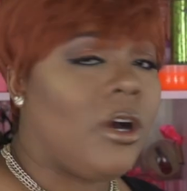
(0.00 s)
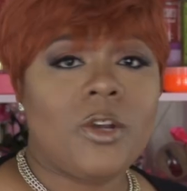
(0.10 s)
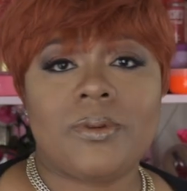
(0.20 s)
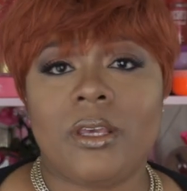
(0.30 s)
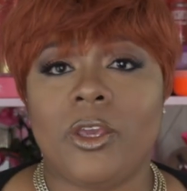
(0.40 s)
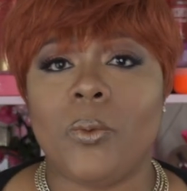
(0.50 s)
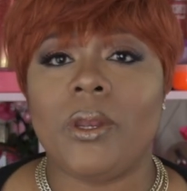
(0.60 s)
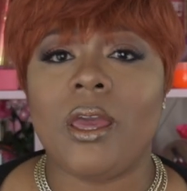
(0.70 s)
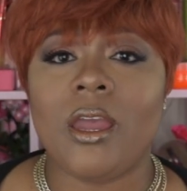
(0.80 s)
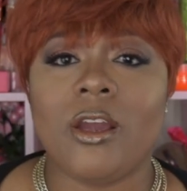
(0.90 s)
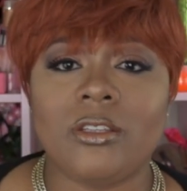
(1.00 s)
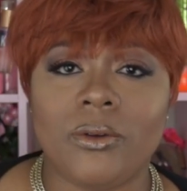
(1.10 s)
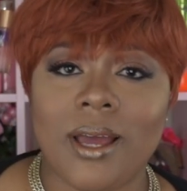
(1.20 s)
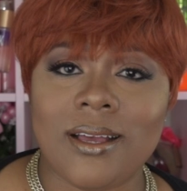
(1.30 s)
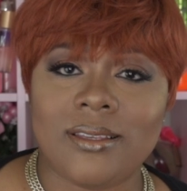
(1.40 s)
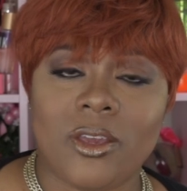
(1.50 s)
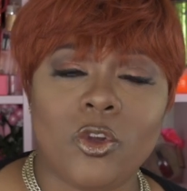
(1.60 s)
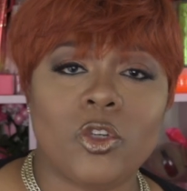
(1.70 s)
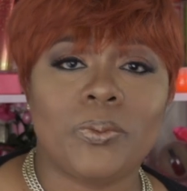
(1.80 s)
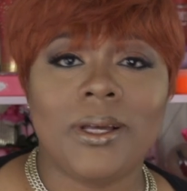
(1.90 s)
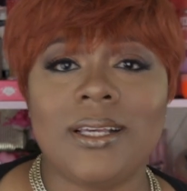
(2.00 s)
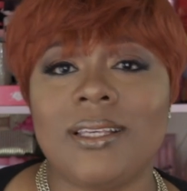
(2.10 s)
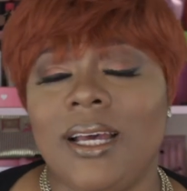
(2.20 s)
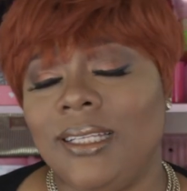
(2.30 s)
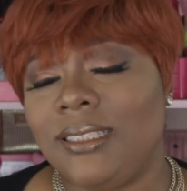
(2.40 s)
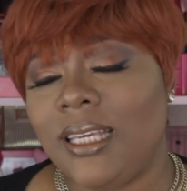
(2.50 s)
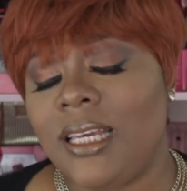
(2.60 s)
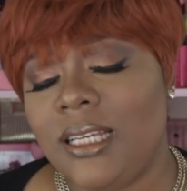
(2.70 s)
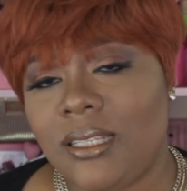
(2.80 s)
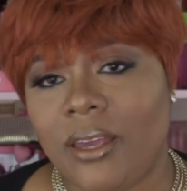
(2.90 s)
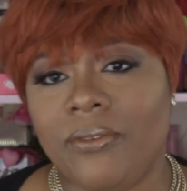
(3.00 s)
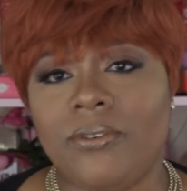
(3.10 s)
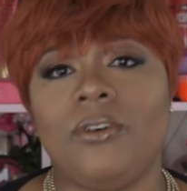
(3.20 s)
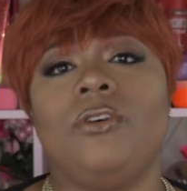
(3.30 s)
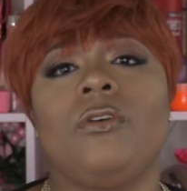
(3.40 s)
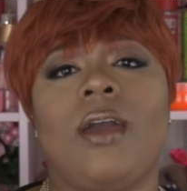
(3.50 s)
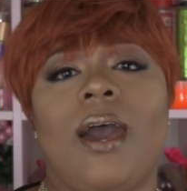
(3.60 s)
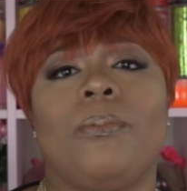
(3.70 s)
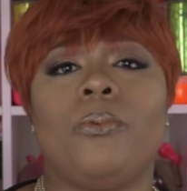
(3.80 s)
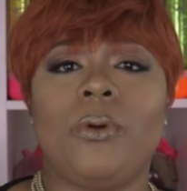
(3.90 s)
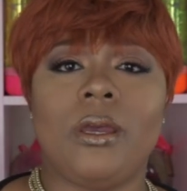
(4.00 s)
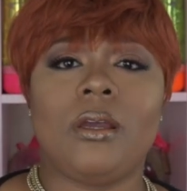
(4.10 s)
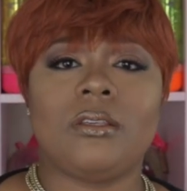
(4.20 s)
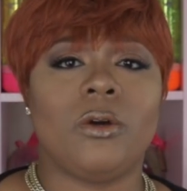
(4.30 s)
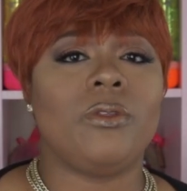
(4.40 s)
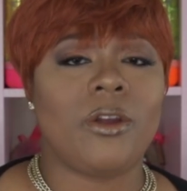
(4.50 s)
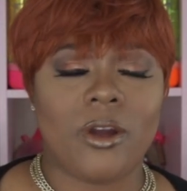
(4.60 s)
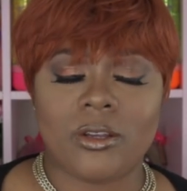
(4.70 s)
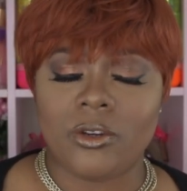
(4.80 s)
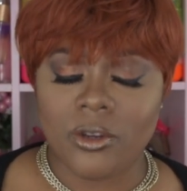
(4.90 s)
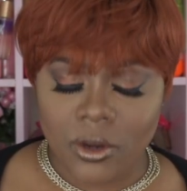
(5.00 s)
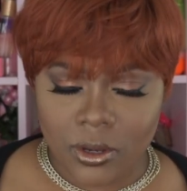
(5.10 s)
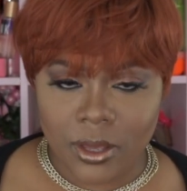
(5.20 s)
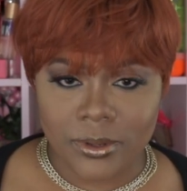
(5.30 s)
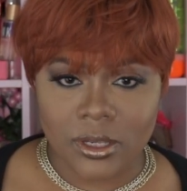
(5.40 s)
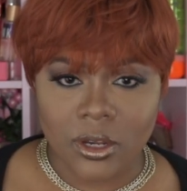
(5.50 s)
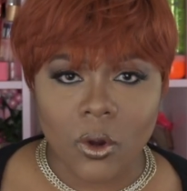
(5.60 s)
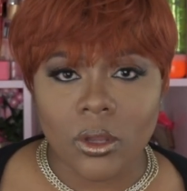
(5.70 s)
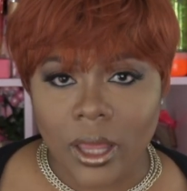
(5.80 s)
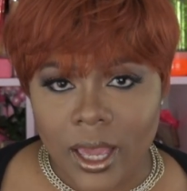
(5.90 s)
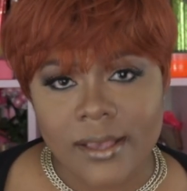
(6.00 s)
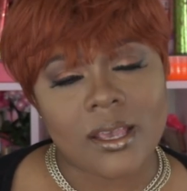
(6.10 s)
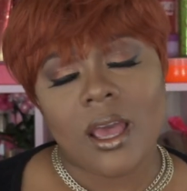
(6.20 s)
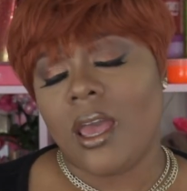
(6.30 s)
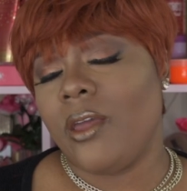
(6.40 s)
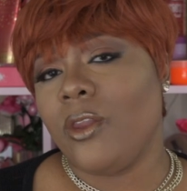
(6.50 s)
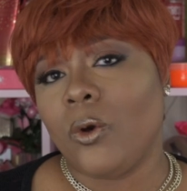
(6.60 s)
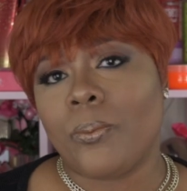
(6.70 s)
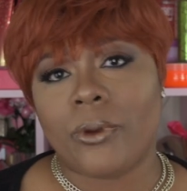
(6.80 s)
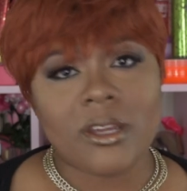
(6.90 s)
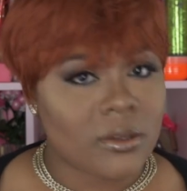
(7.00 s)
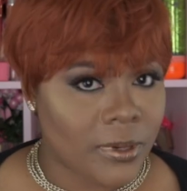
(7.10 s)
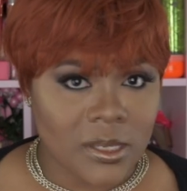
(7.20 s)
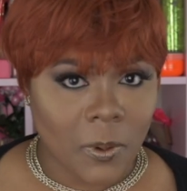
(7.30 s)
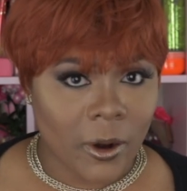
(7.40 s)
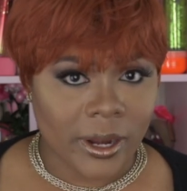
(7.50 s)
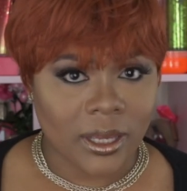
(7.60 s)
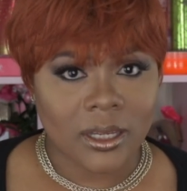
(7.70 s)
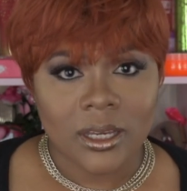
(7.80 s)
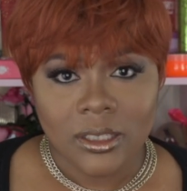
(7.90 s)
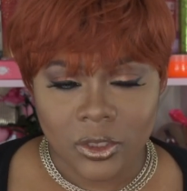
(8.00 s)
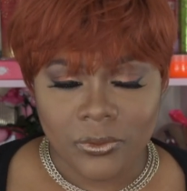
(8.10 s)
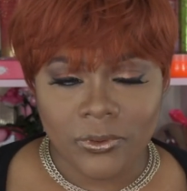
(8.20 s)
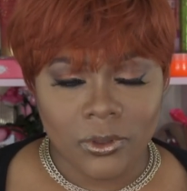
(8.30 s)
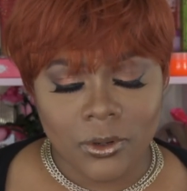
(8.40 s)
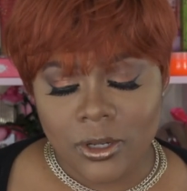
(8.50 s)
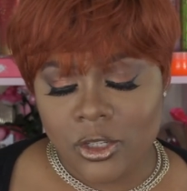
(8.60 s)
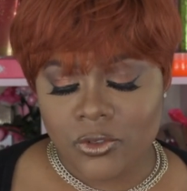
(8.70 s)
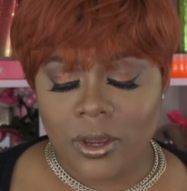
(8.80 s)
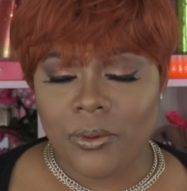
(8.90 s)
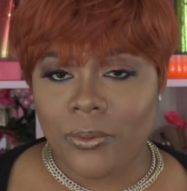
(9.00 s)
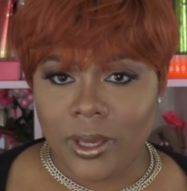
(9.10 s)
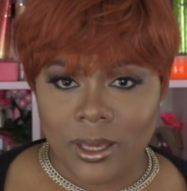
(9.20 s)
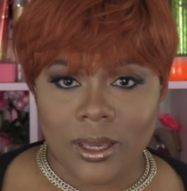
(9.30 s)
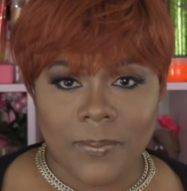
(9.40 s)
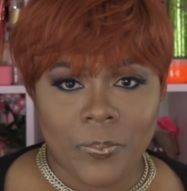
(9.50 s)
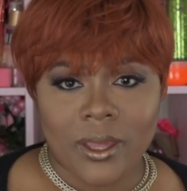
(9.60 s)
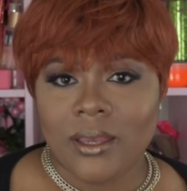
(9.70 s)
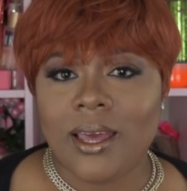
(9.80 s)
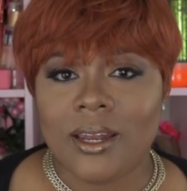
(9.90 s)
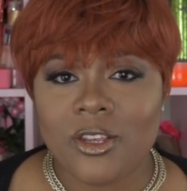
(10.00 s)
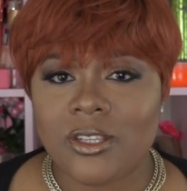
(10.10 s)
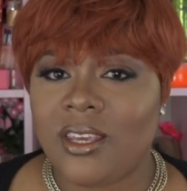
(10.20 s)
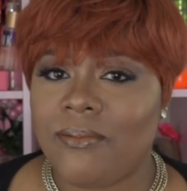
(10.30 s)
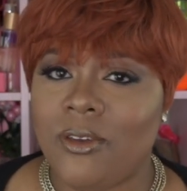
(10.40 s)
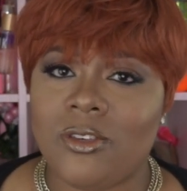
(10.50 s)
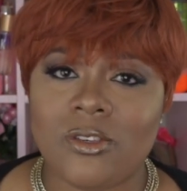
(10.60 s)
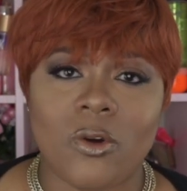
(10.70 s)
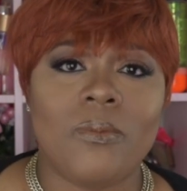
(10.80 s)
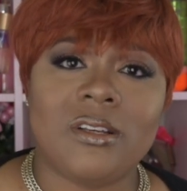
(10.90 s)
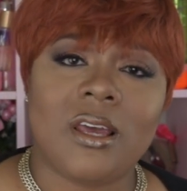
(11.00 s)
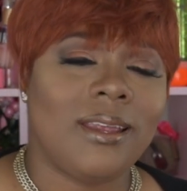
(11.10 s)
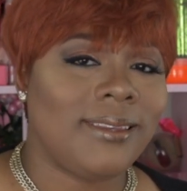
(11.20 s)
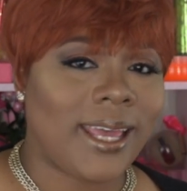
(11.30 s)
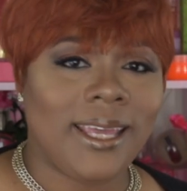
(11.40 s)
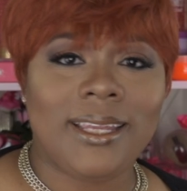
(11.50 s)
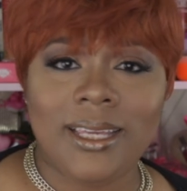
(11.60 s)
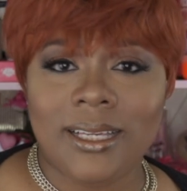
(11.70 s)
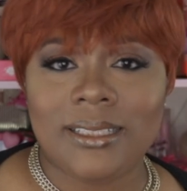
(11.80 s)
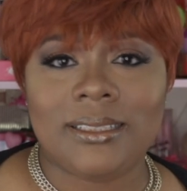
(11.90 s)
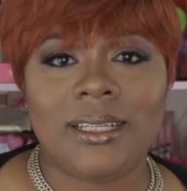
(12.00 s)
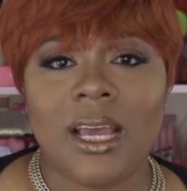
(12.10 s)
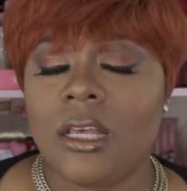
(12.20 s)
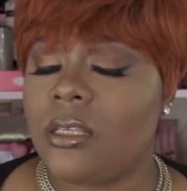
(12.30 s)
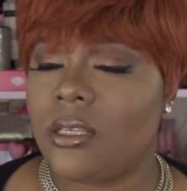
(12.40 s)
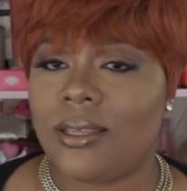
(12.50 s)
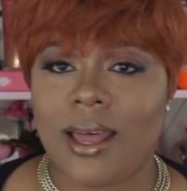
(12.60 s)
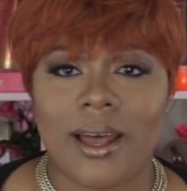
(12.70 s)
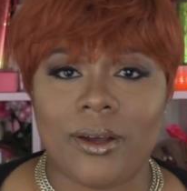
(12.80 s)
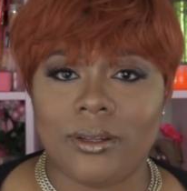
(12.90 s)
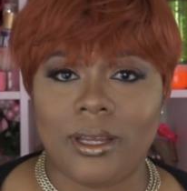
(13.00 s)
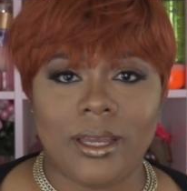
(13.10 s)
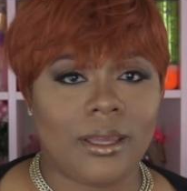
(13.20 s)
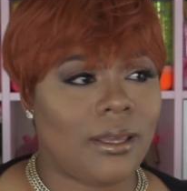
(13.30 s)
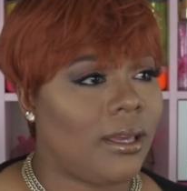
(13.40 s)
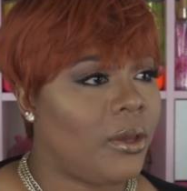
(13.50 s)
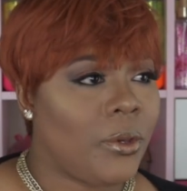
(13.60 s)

100% human hair, so that is a huge plus. This is a full cap wig, so there is no lace and no pre-tweeze parting. So full-on straight wig. Now, this is giving me so much 90s style, like